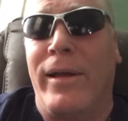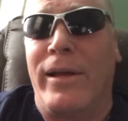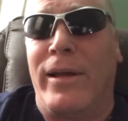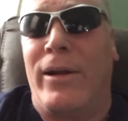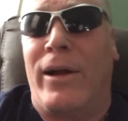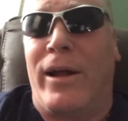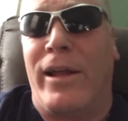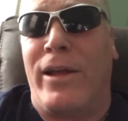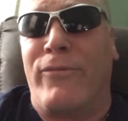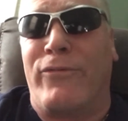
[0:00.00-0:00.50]
You
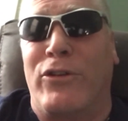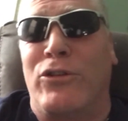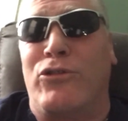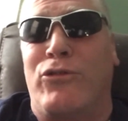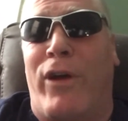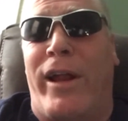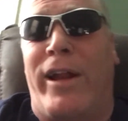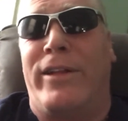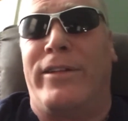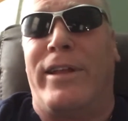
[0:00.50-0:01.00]
know, I
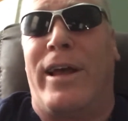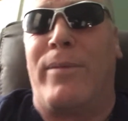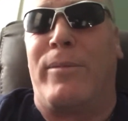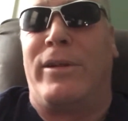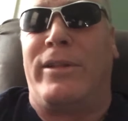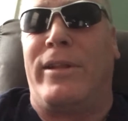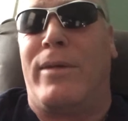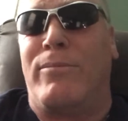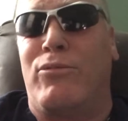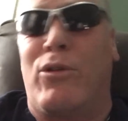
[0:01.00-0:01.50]
infiltrated them
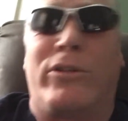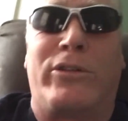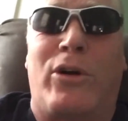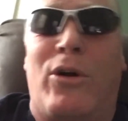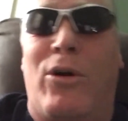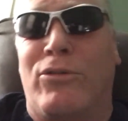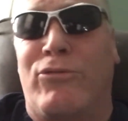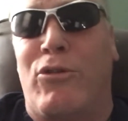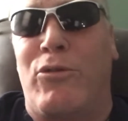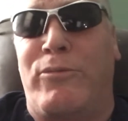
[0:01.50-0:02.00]
and then brought the
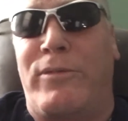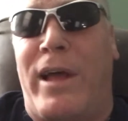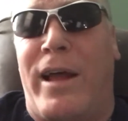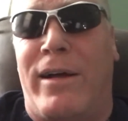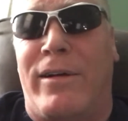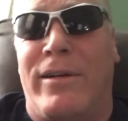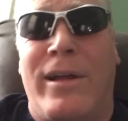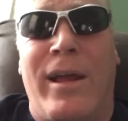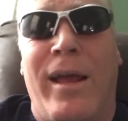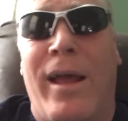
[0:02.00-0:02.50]
whole group
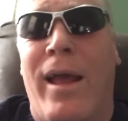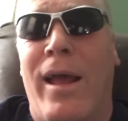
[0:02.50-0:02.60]
down.